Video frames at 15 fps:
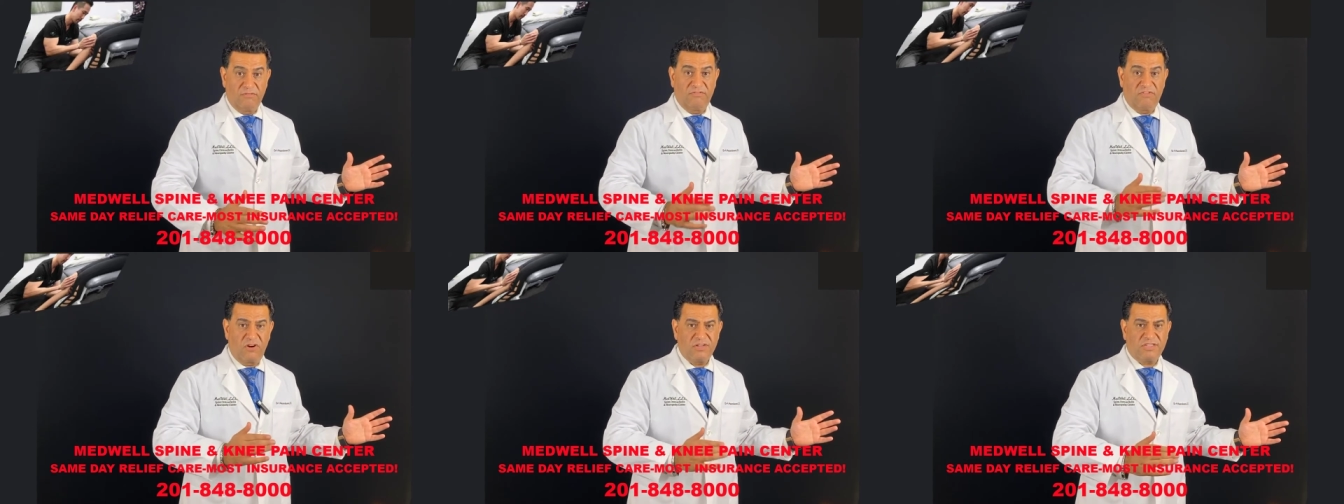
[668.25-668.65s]

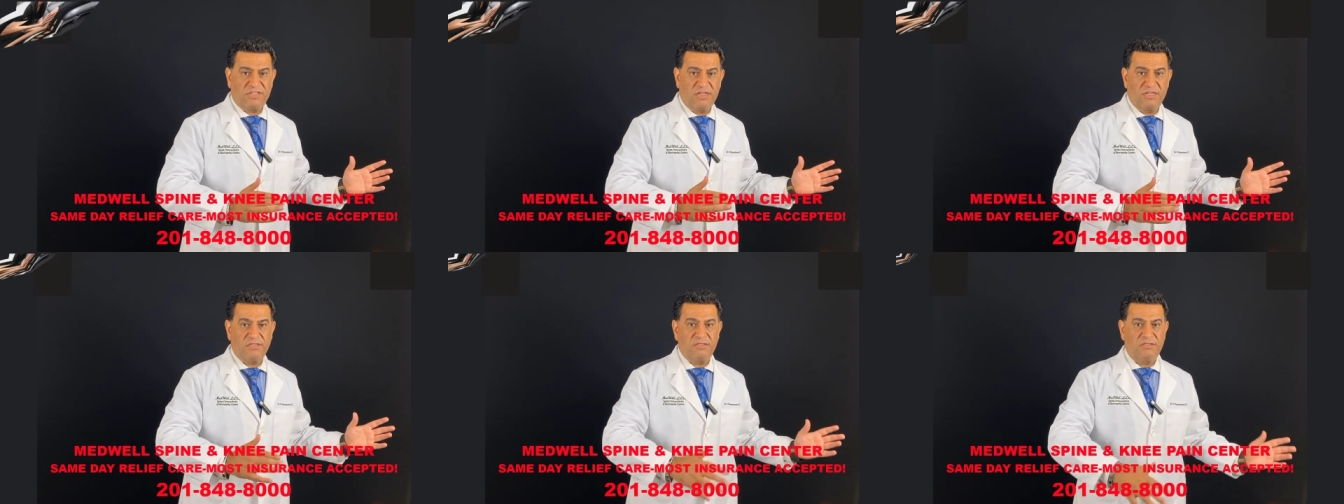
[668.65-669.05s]

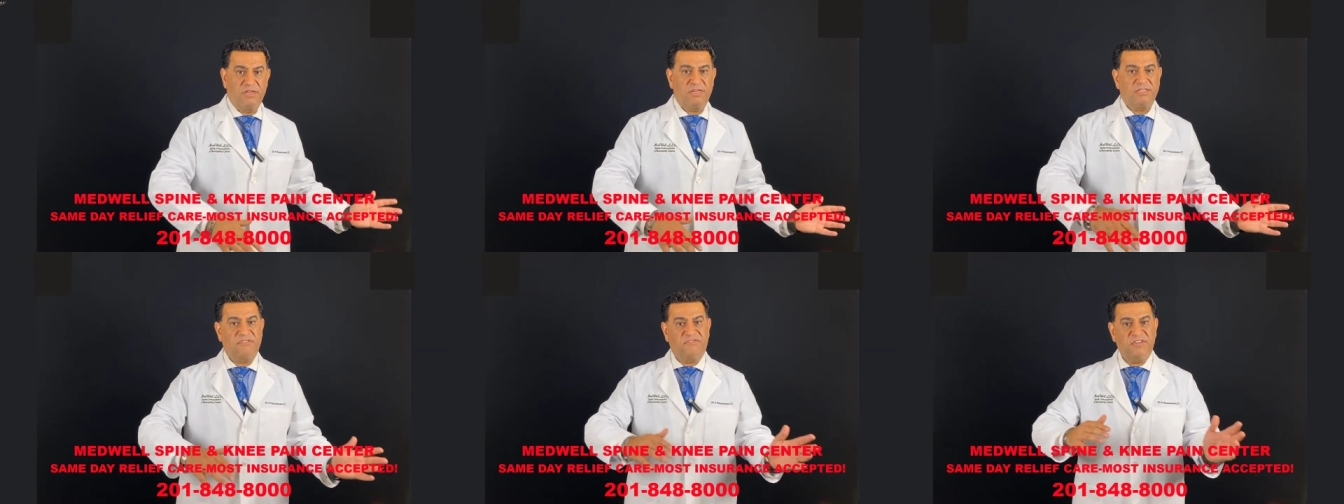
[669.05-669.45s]
versus
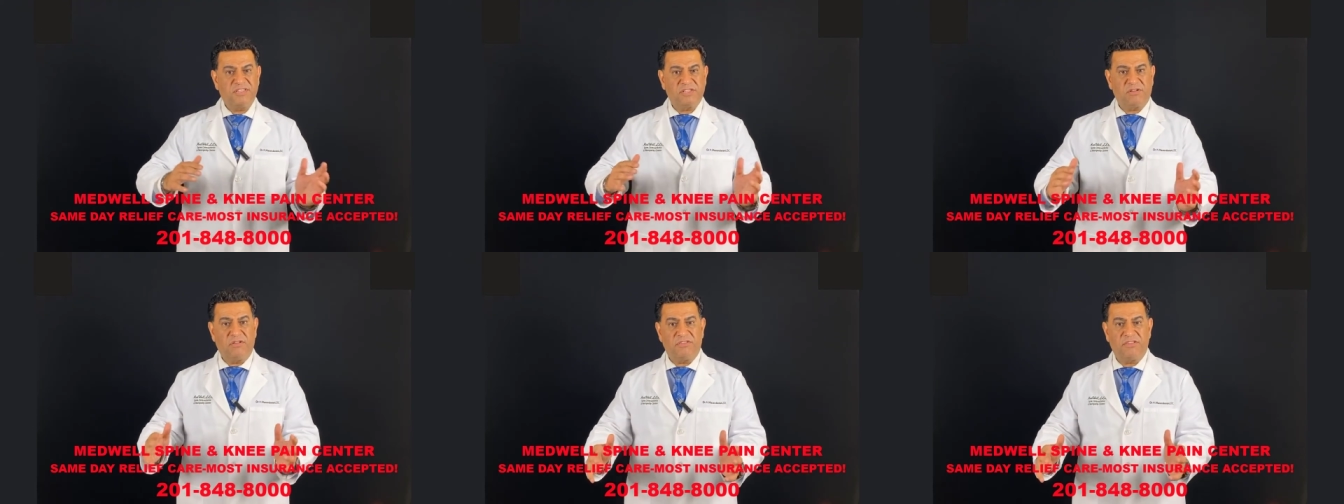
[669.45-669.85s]
there's a
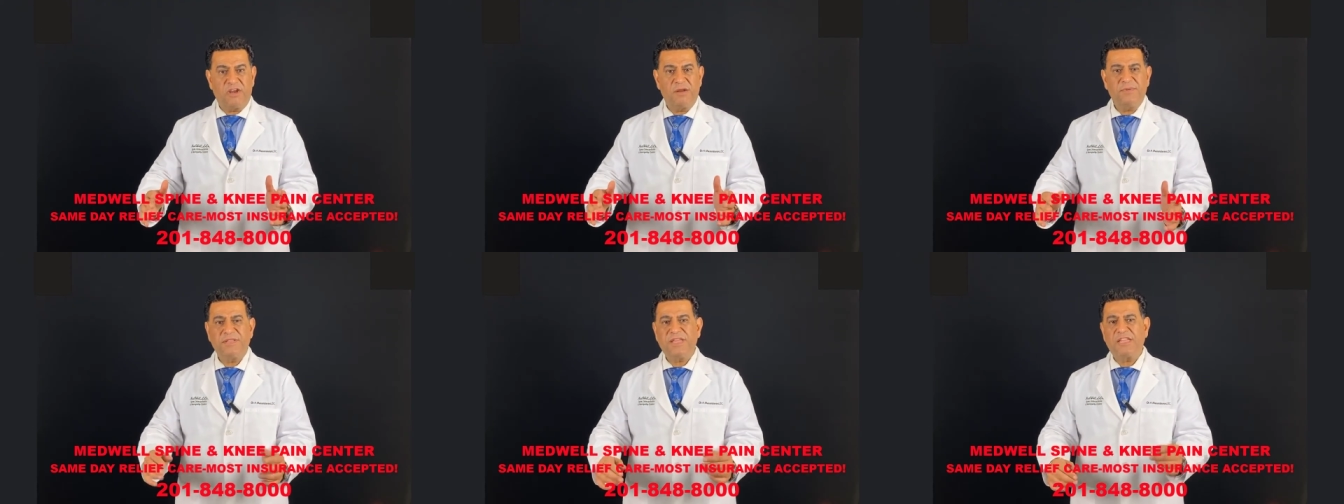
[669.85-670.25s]
physical
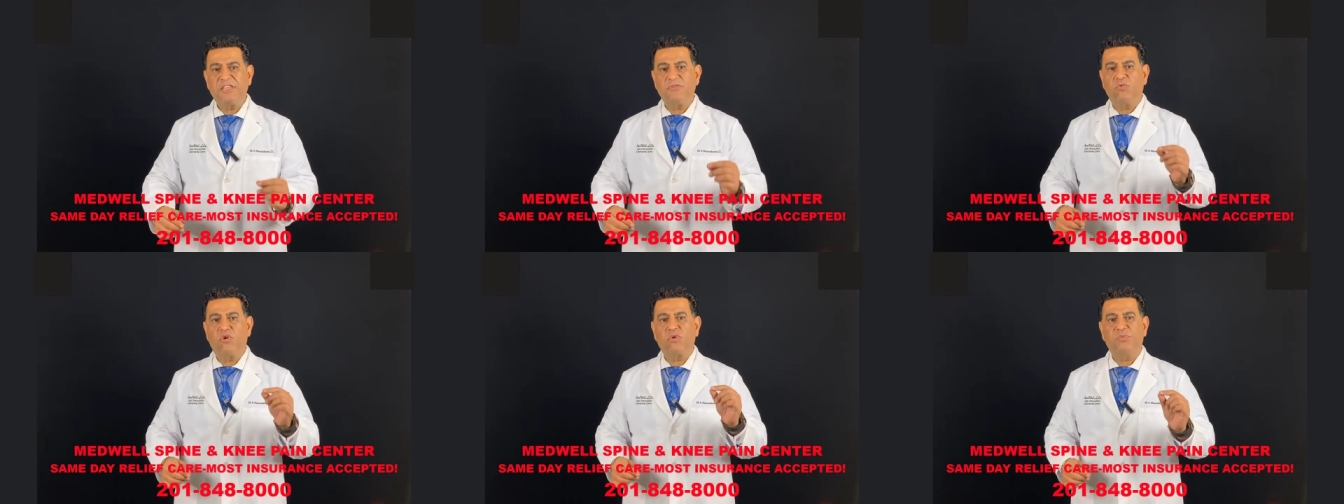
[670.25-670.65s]
therapy
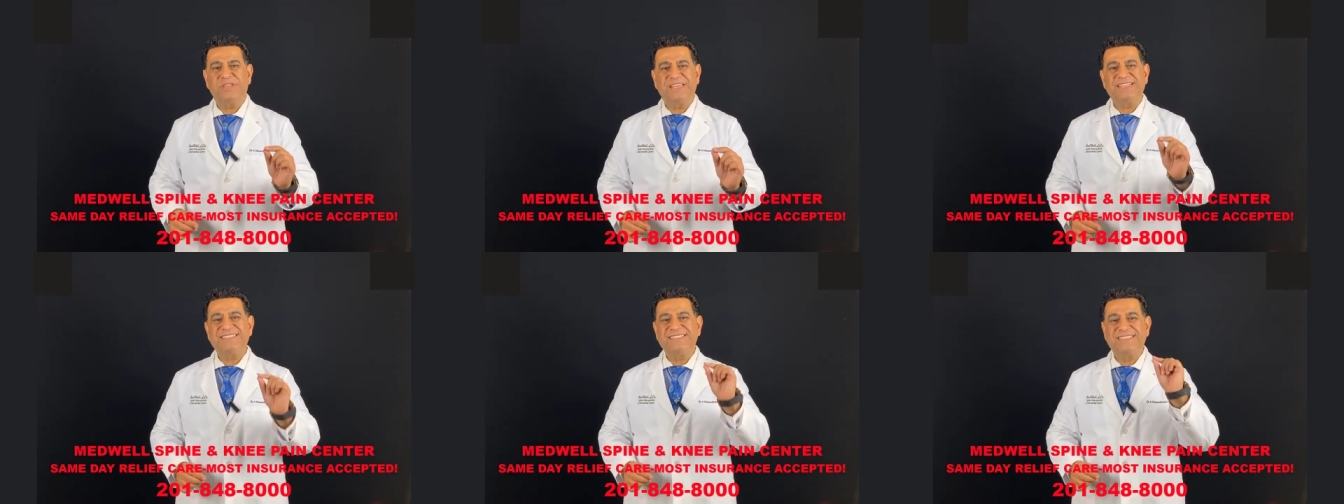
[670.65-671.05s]
that you work
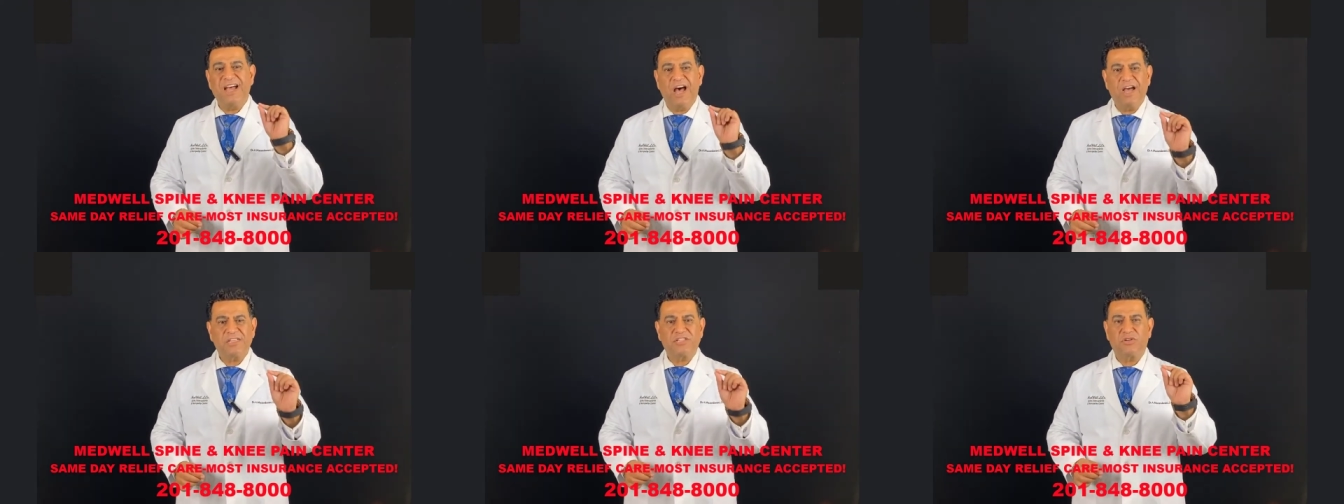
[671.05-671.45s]
with a
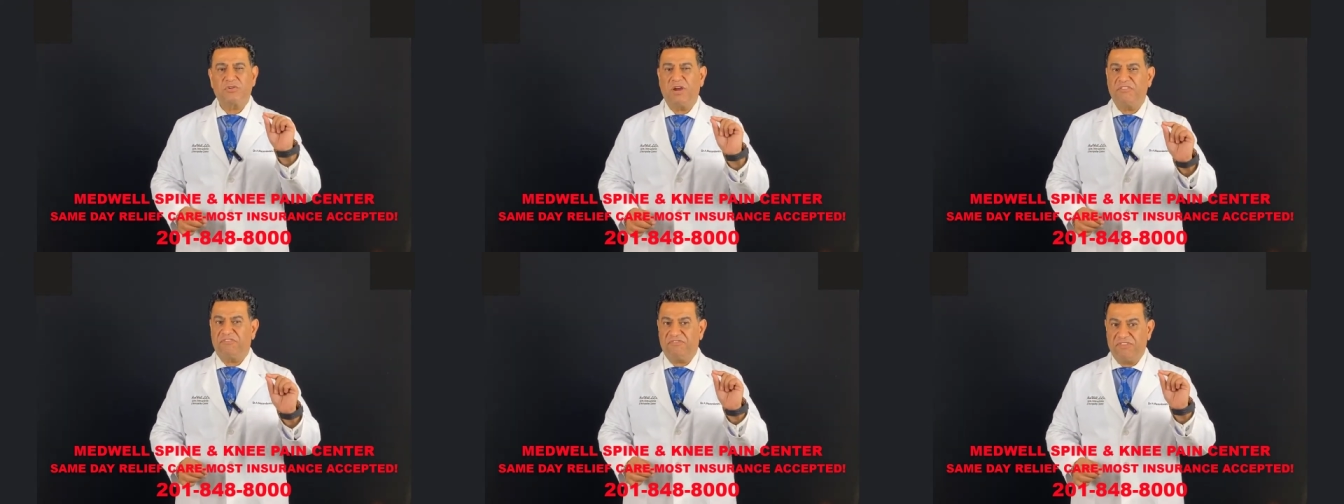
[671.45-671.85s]

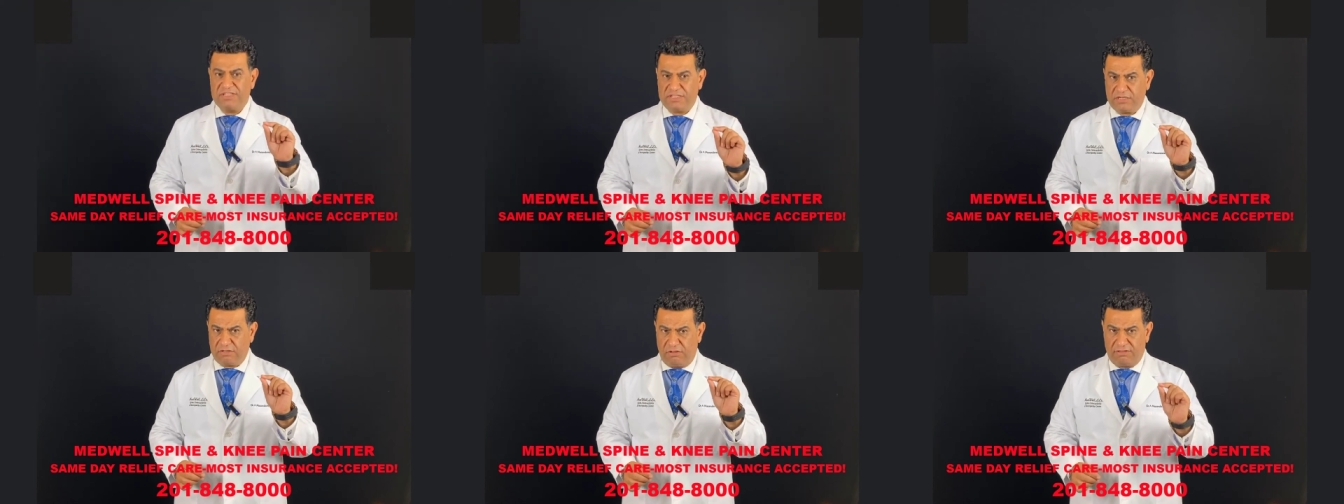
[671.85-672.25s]
doctor of
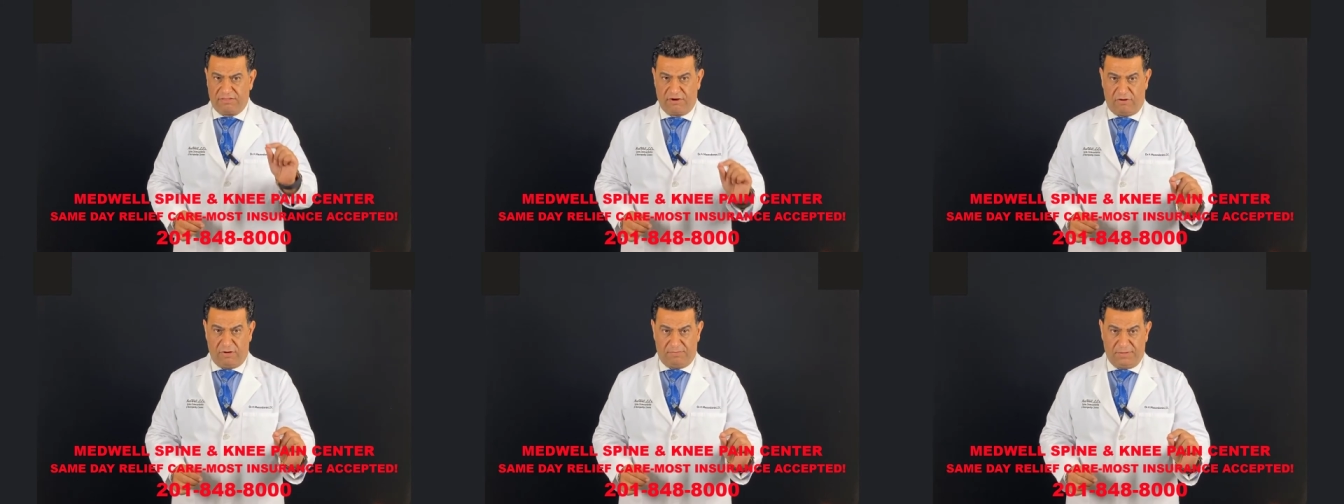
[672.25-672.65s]
physical
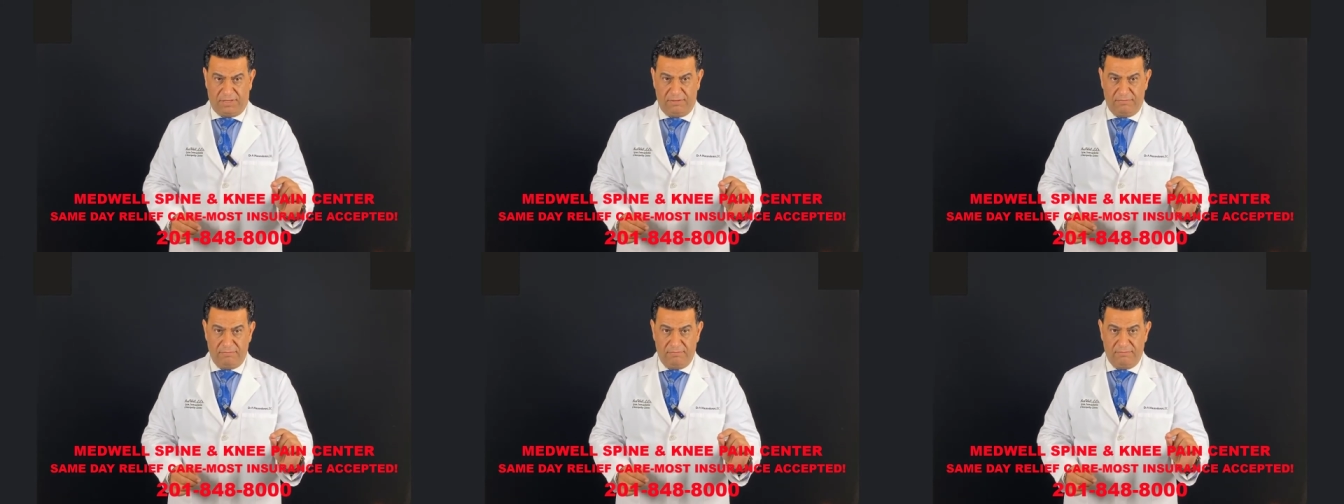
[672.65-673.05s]

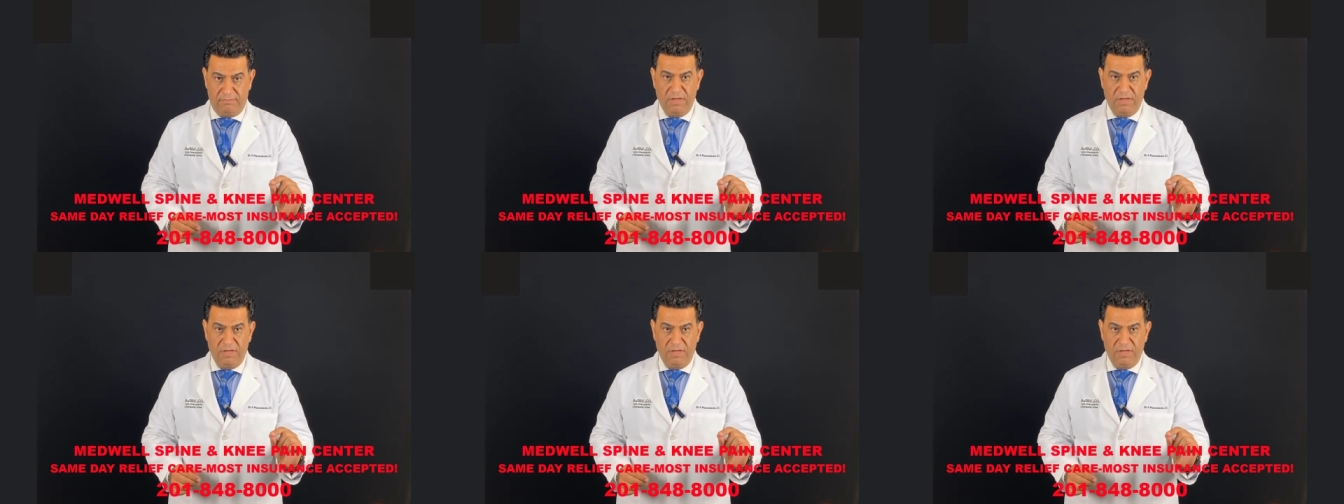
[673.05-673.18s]
therapy